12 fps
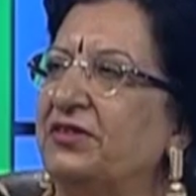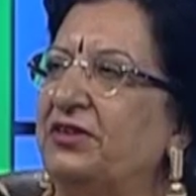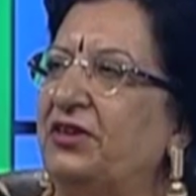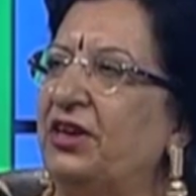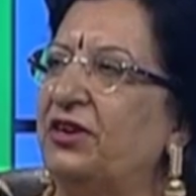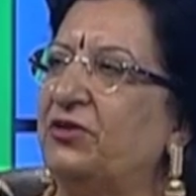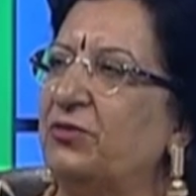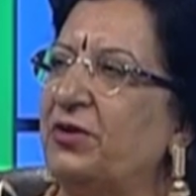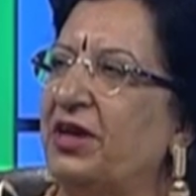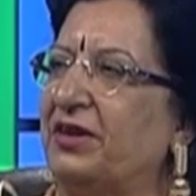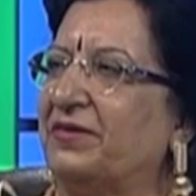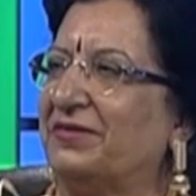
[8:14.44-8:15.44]
day to
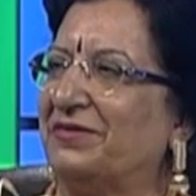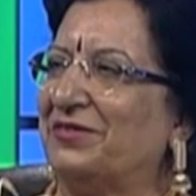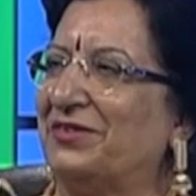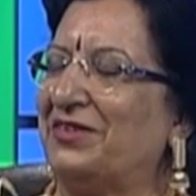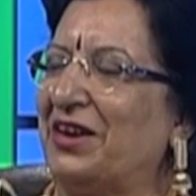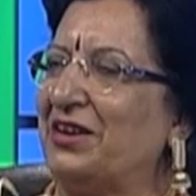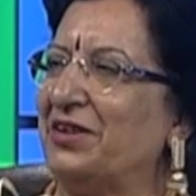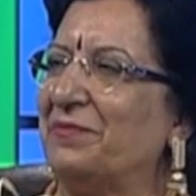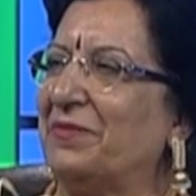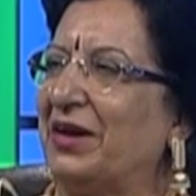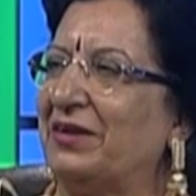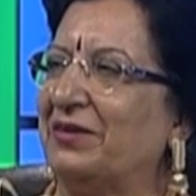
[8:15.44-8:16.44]
day standing
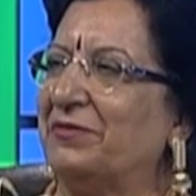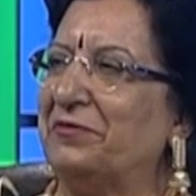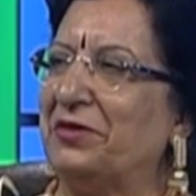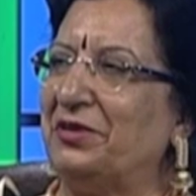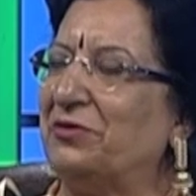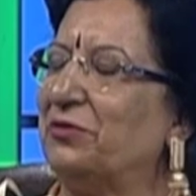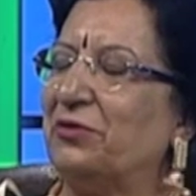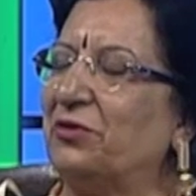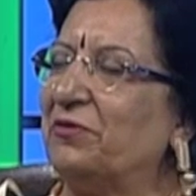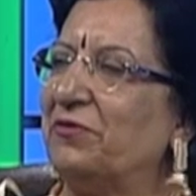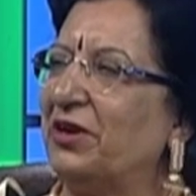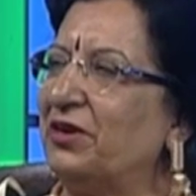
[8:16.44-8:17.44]
by. We okay. do
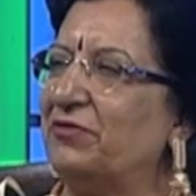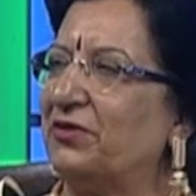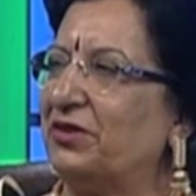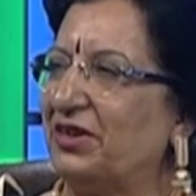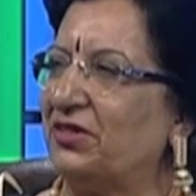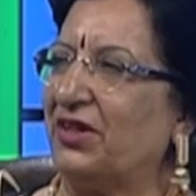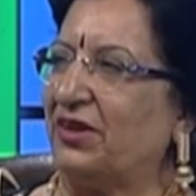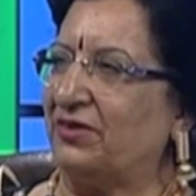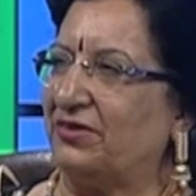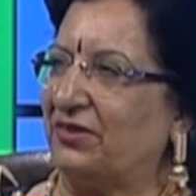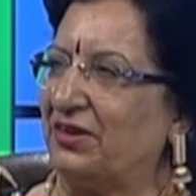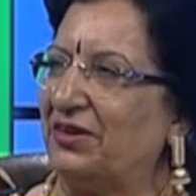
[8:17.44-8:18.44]
not wait for
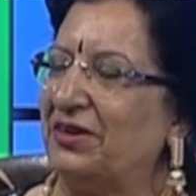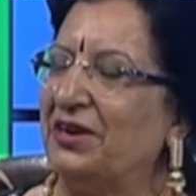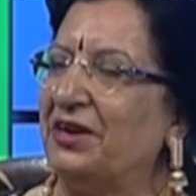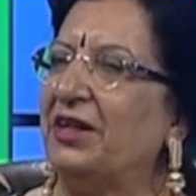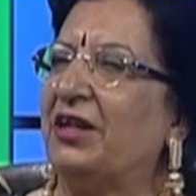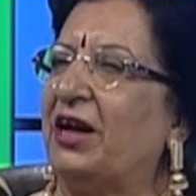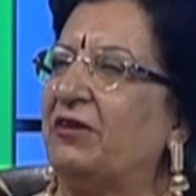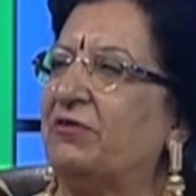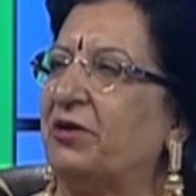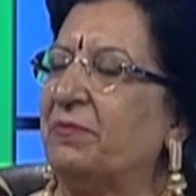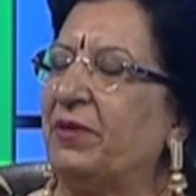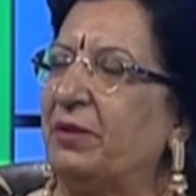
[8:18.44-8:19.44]
disaster. Okay.
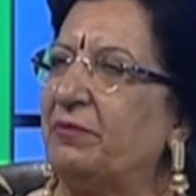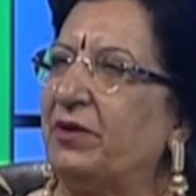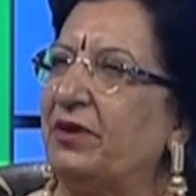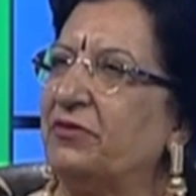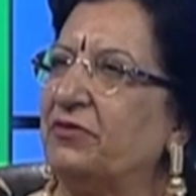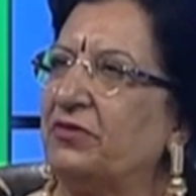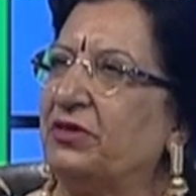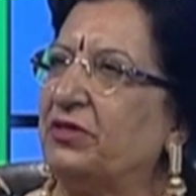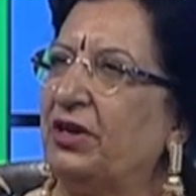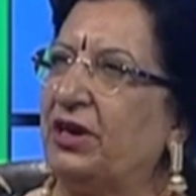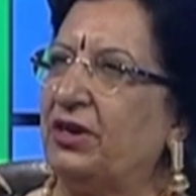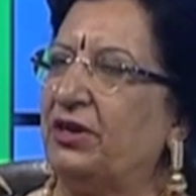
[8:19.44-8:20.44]
Our members,
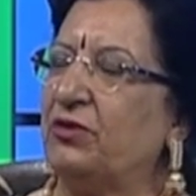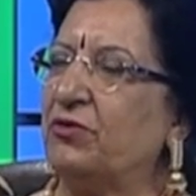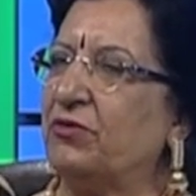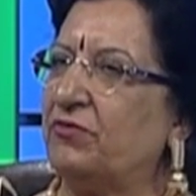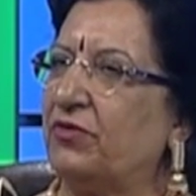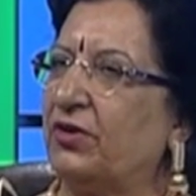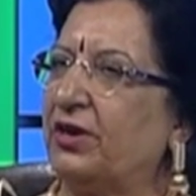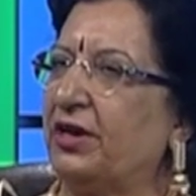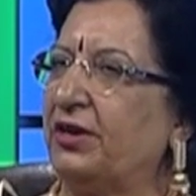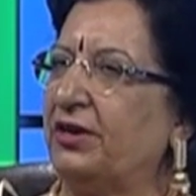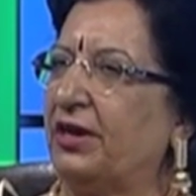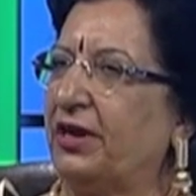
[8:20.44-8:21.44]
they look for
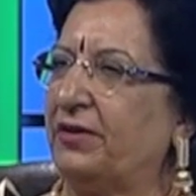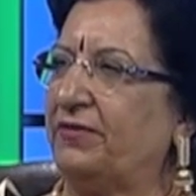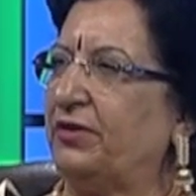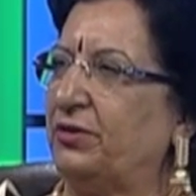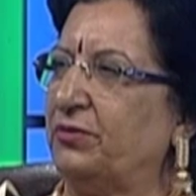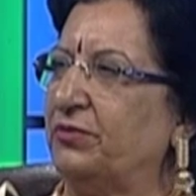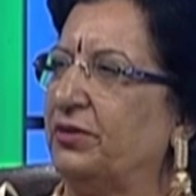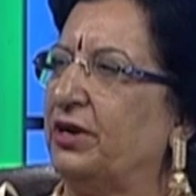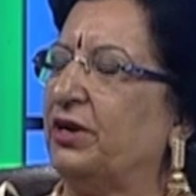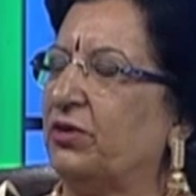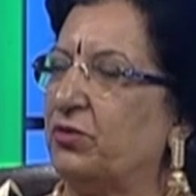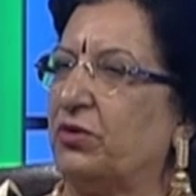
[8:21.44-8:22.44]
an avenue.
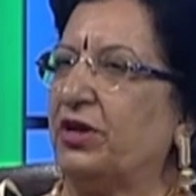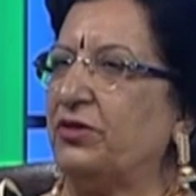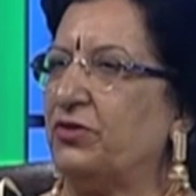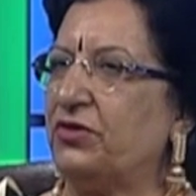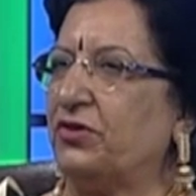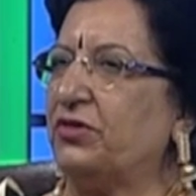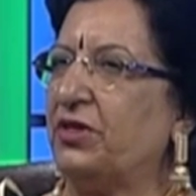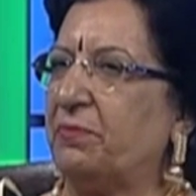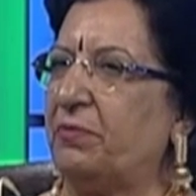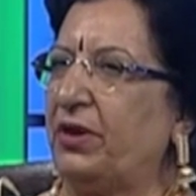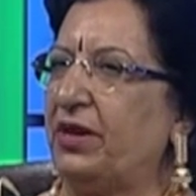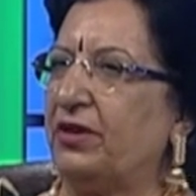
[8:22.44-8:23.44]
Okay, this is the
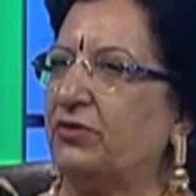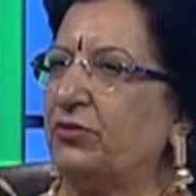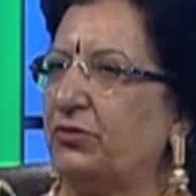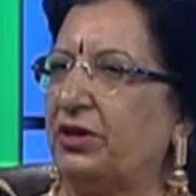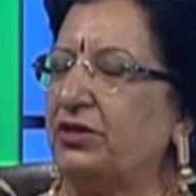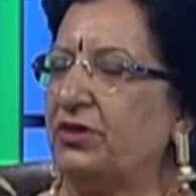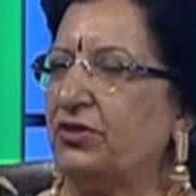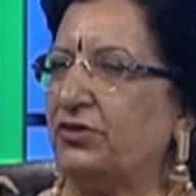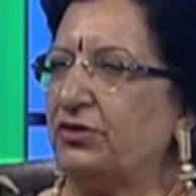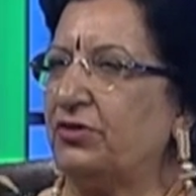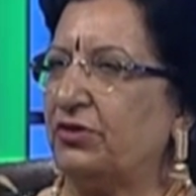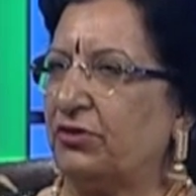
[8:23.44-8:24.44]
place, okay, this
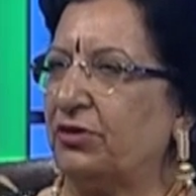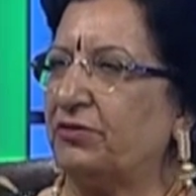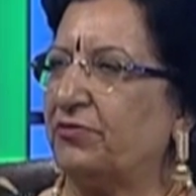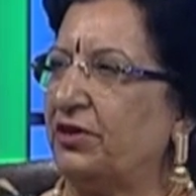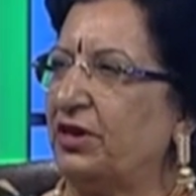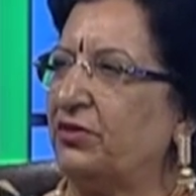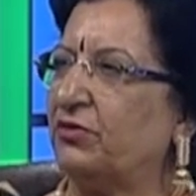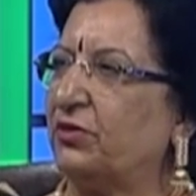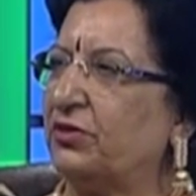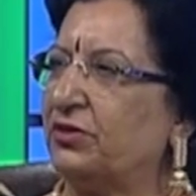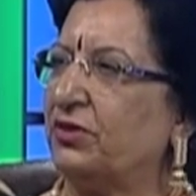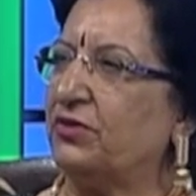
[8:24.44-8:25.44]
is the orphanage
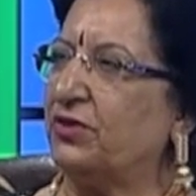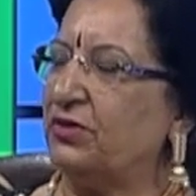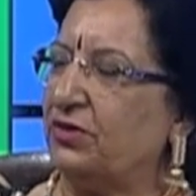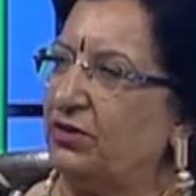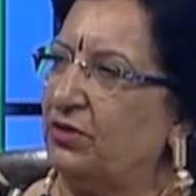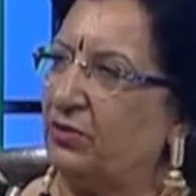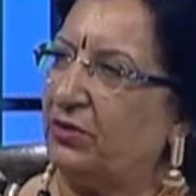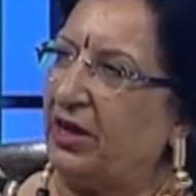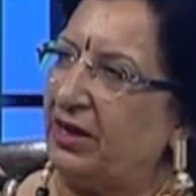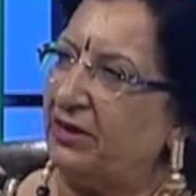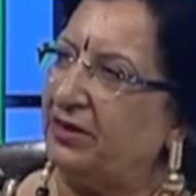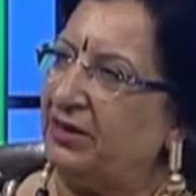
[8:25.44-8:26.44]
or this is the
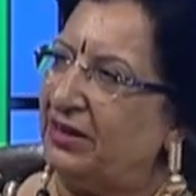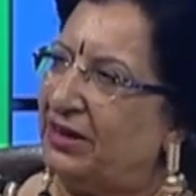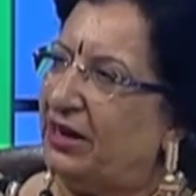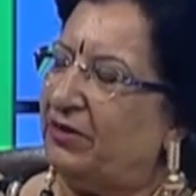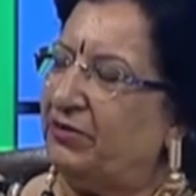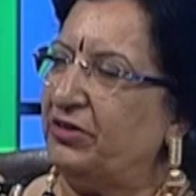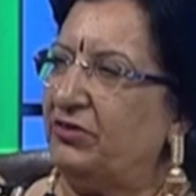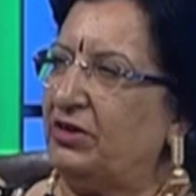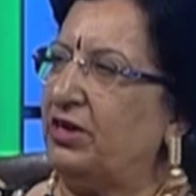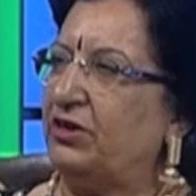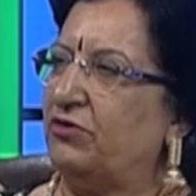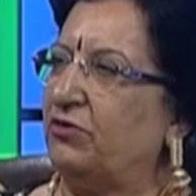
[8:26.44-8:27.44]
locality which
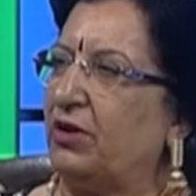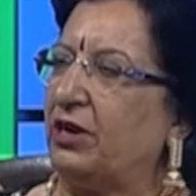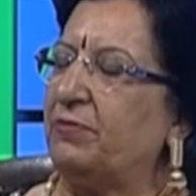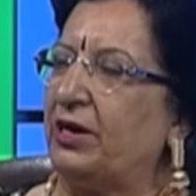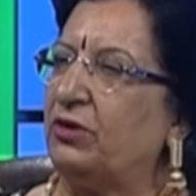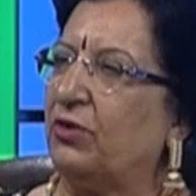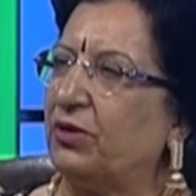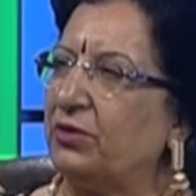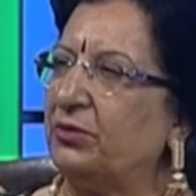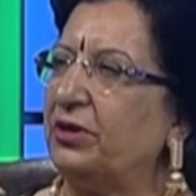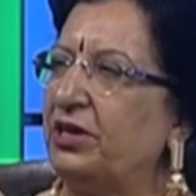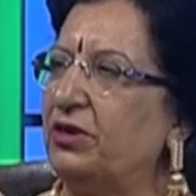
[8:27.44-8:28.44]
needs development. Not
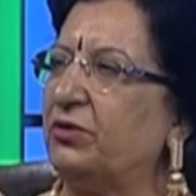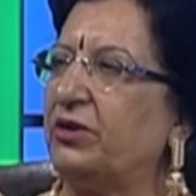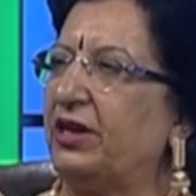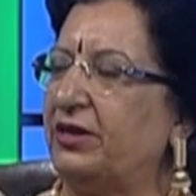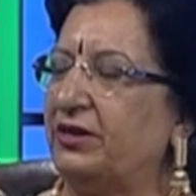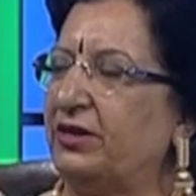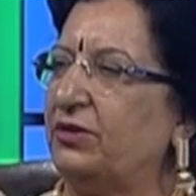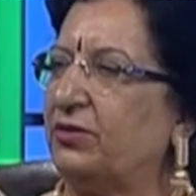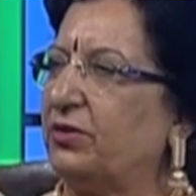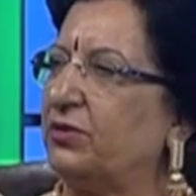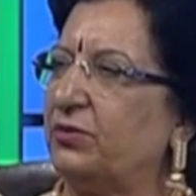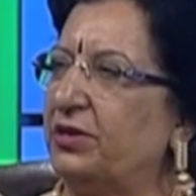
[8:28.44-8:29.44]
only locality,
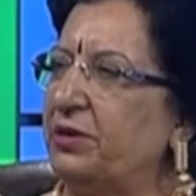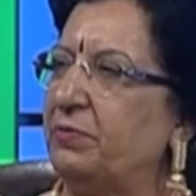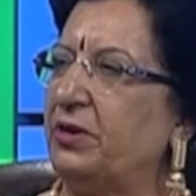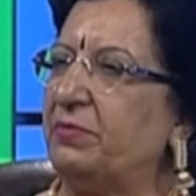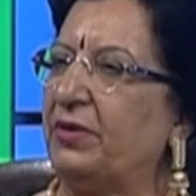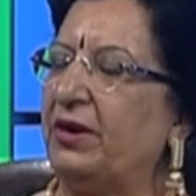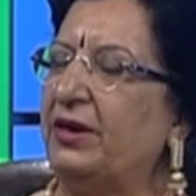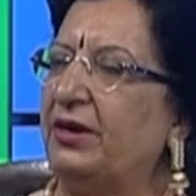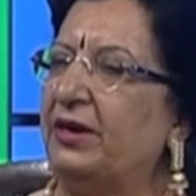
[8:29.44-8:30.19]
not only people.